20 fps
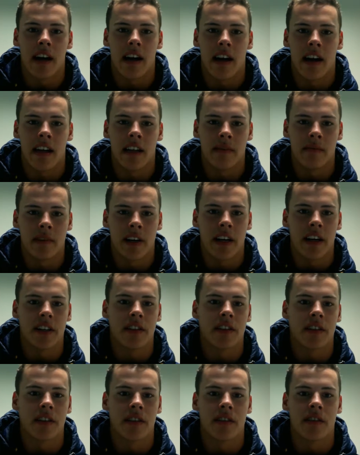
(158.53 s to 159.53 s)

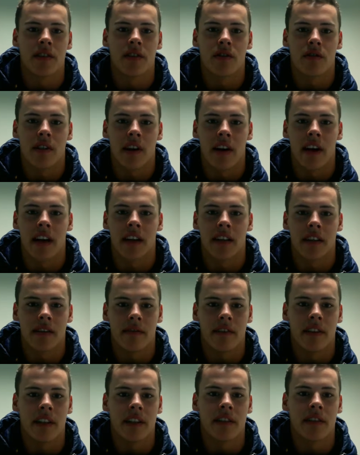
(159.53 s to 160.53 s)
adaptations to our
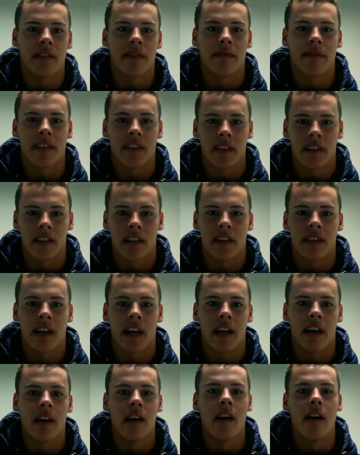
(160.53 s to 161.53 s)
activities to
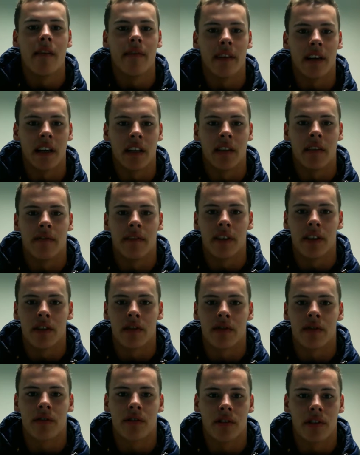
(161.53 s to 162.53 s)
facilitate for
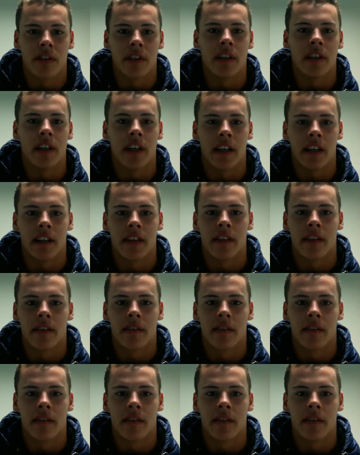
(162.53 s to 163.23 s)
individual student needs.